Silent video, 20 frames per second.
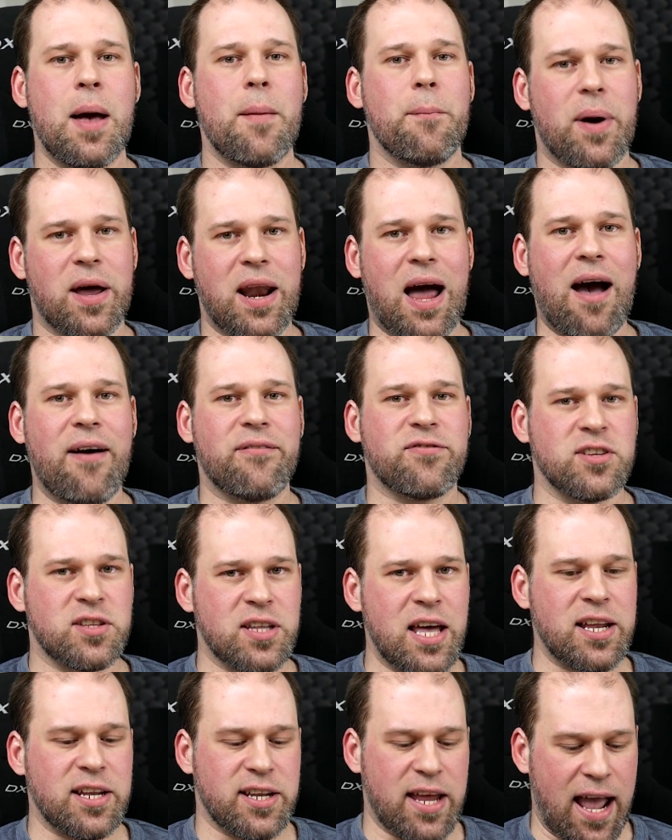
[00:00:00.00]
But after
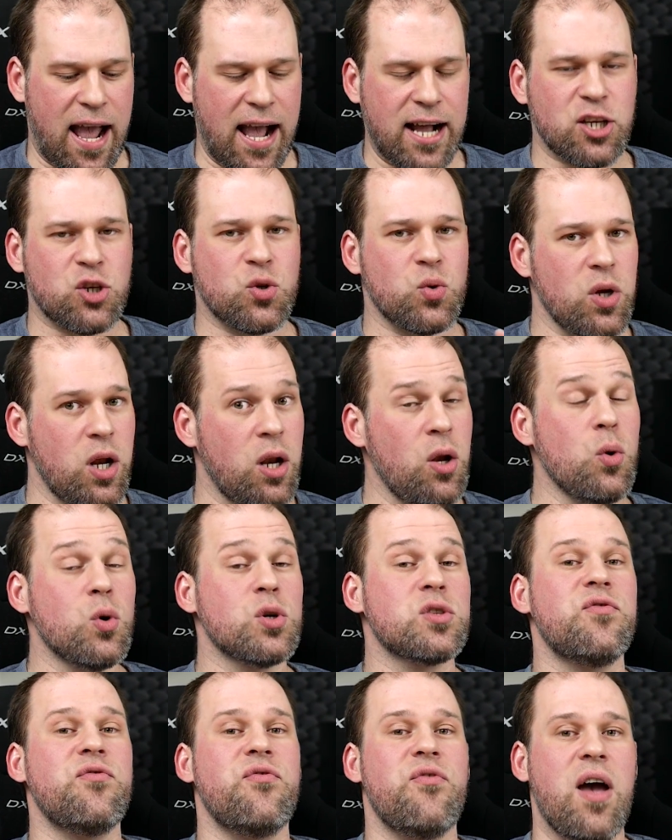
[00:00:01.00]
that it actually
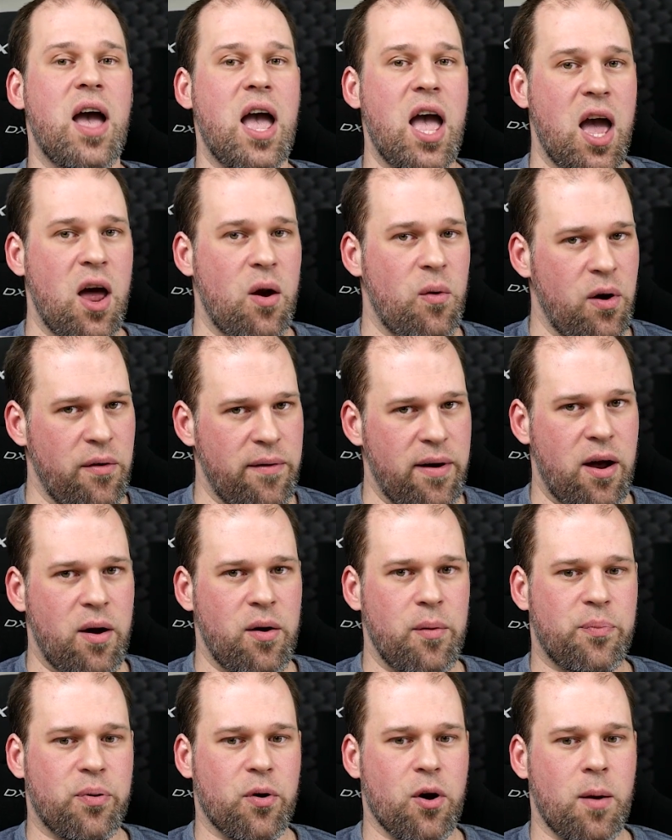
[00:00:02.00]
looks very,
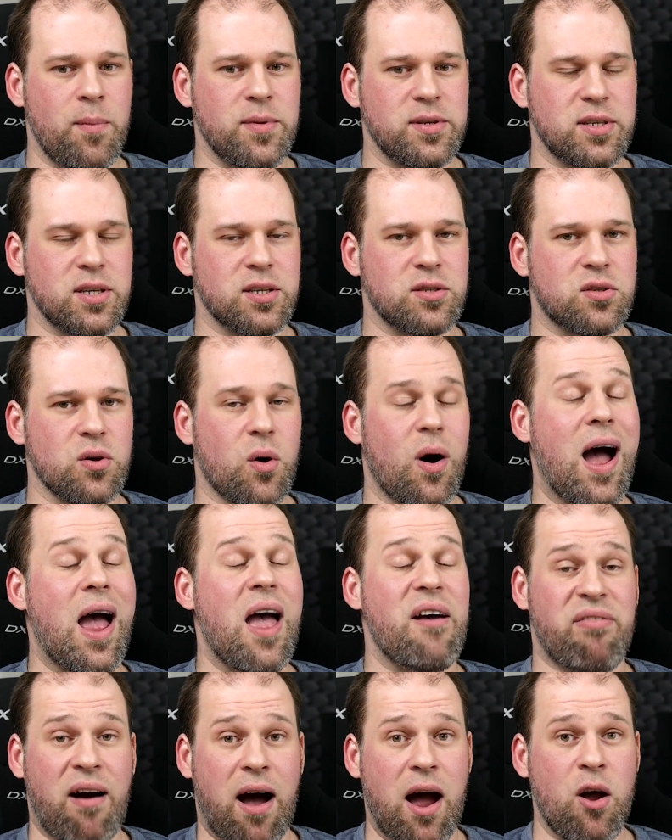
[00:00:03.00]
very promising, so I
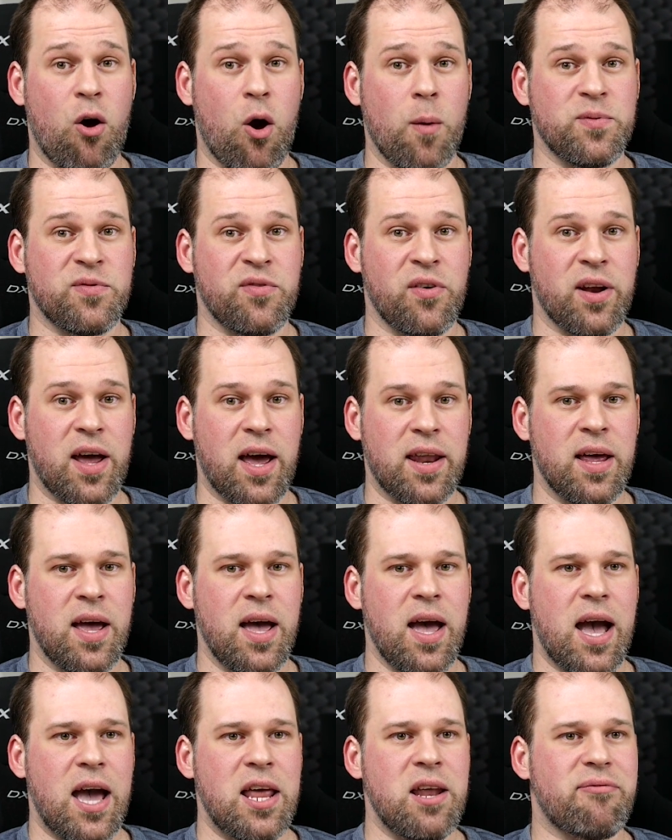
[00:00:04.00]
have high hopes for that.
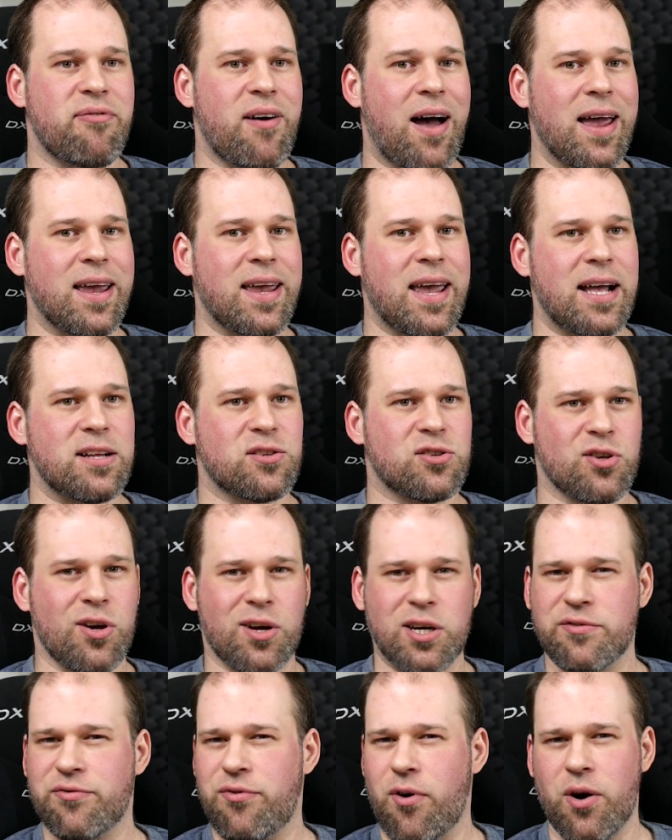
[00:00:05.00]
And if I get
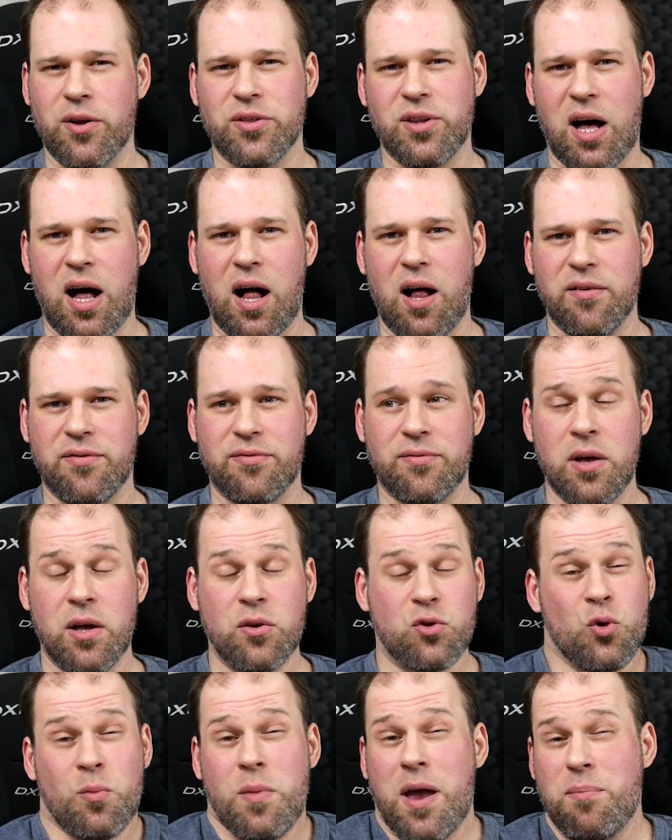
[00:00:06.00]
solid 4.5
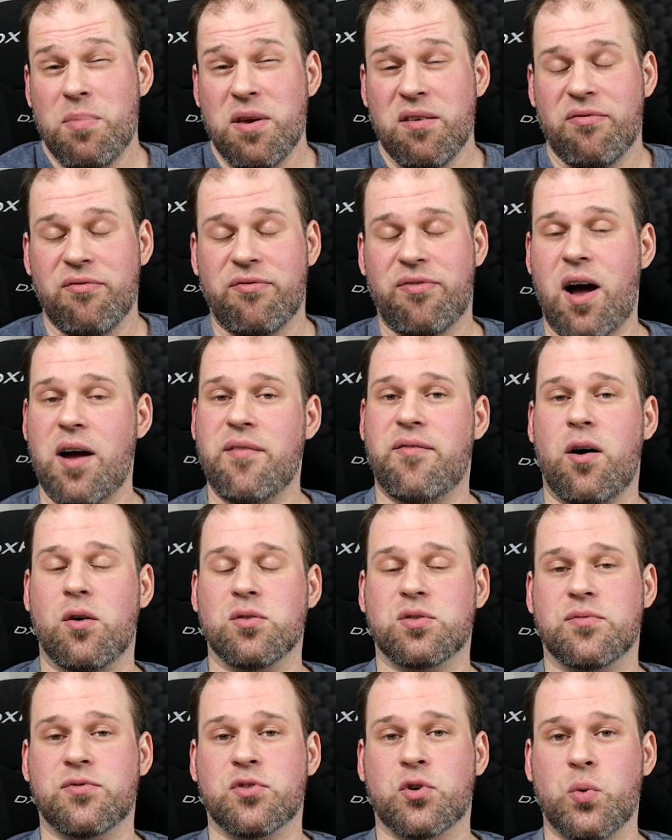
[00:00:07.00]
to maybe even 5
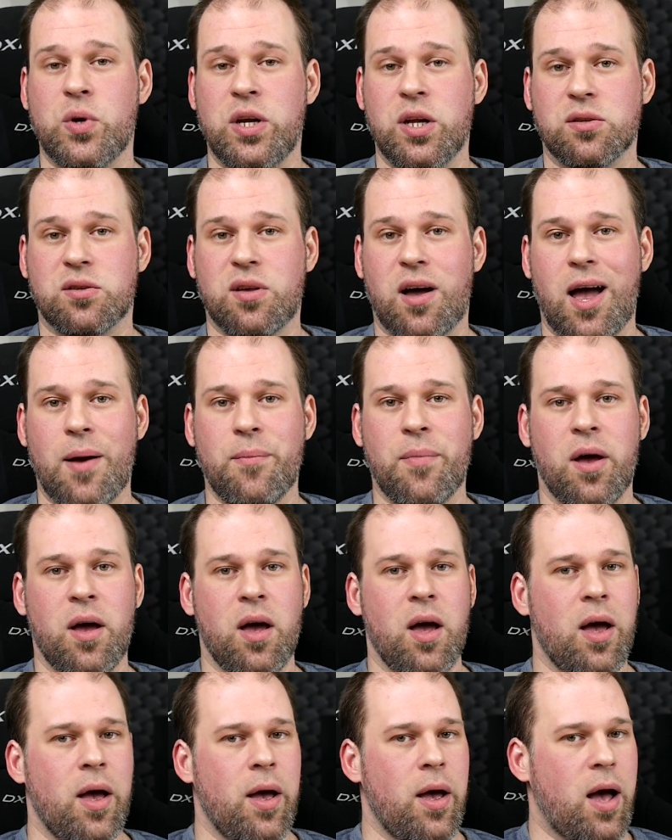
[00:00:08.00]
hours of screen on time,
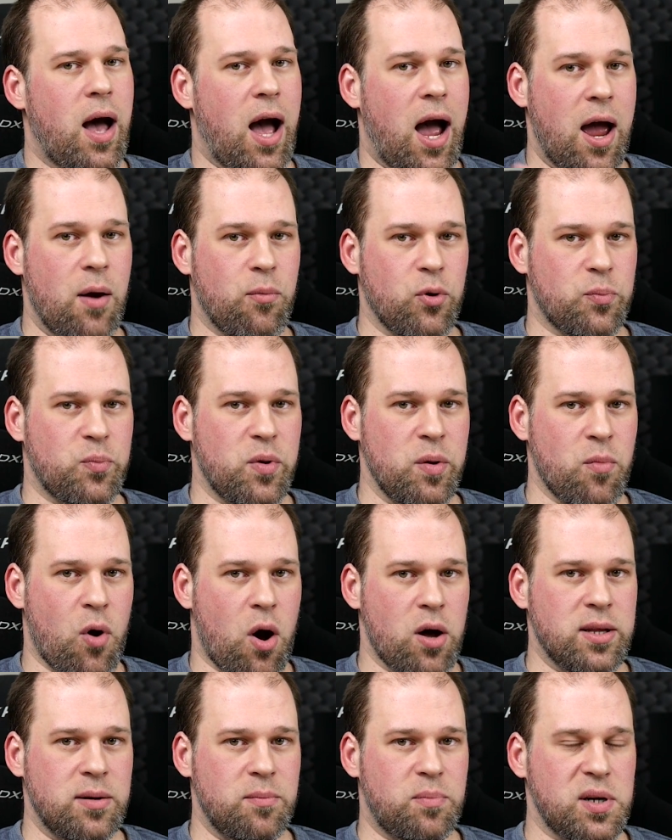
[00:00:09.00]
I would be
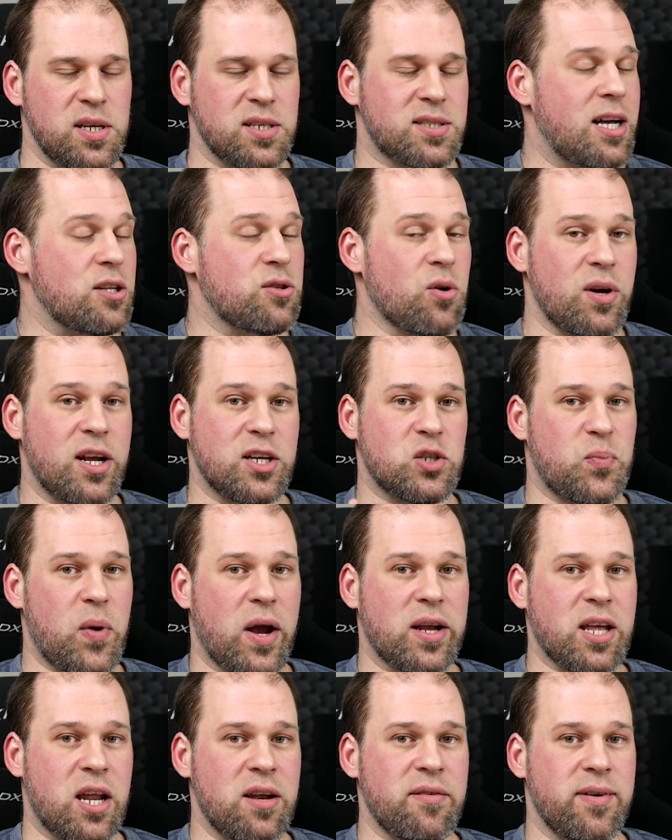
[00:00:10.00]
more than pleased. I don't
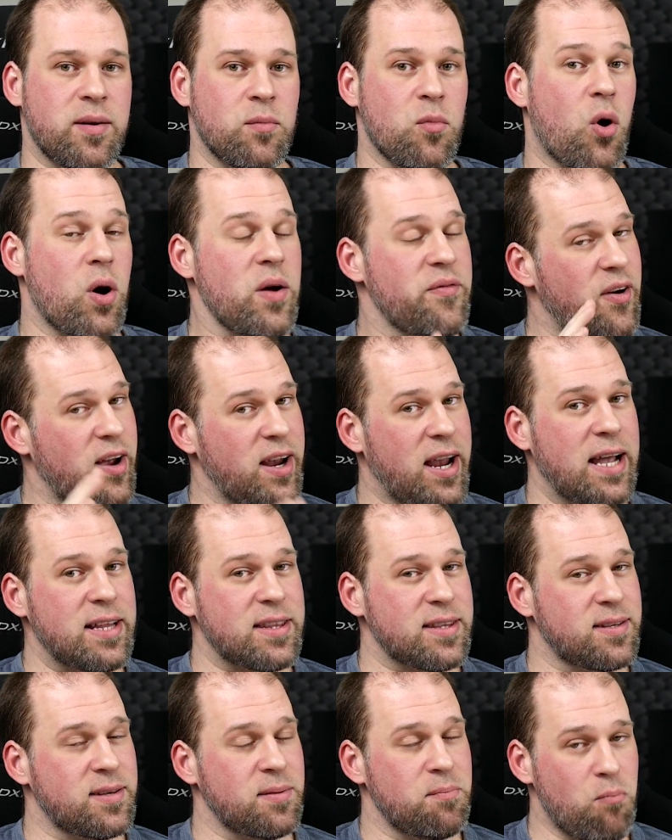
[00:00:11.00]
expect anything more. If I
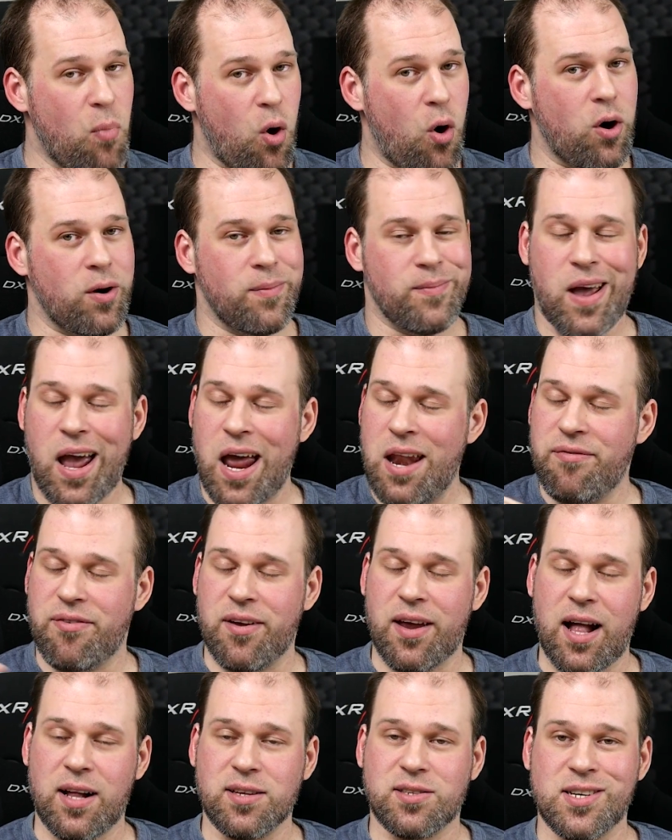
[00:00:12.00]
get more,
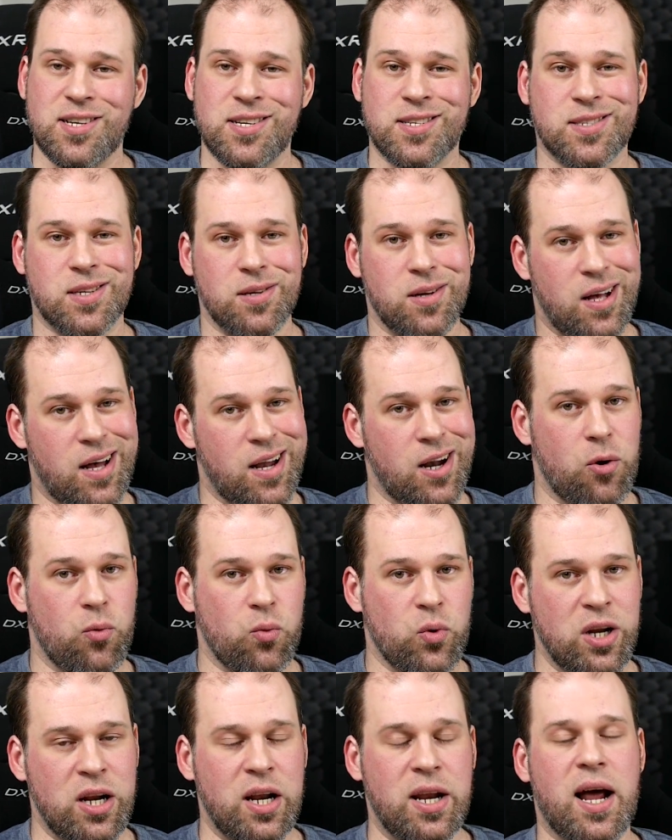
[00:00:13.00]
anything else is a
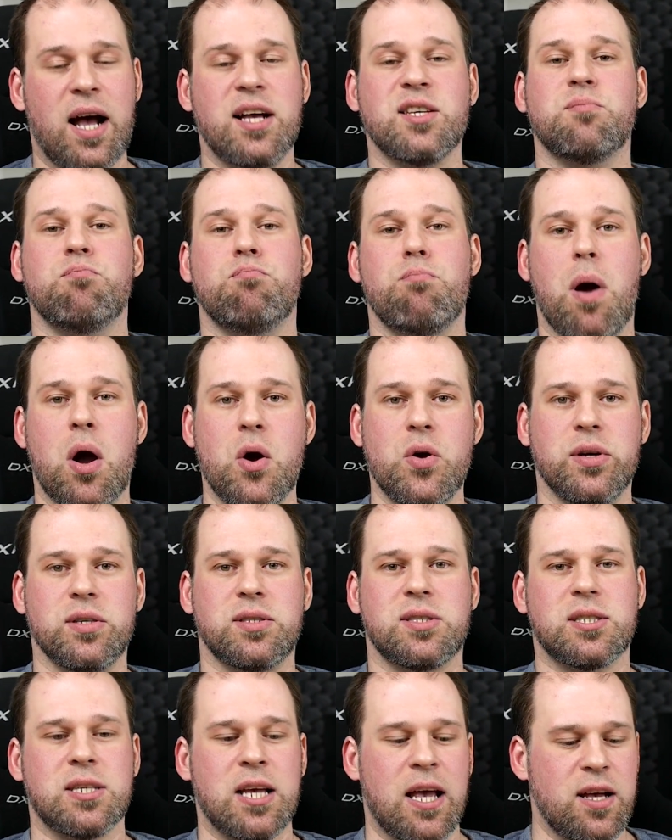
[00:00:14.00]
really nice
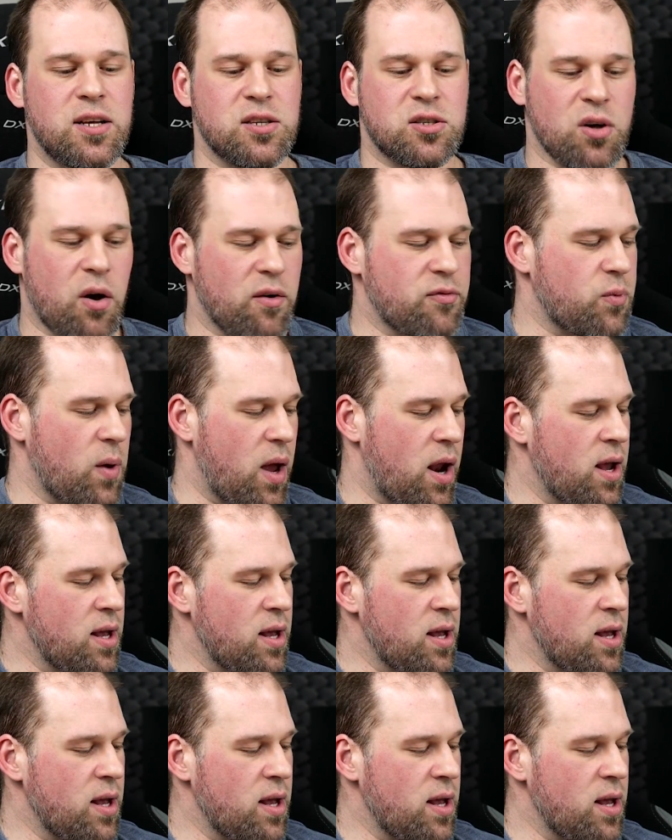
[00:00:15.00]
bonus. Software,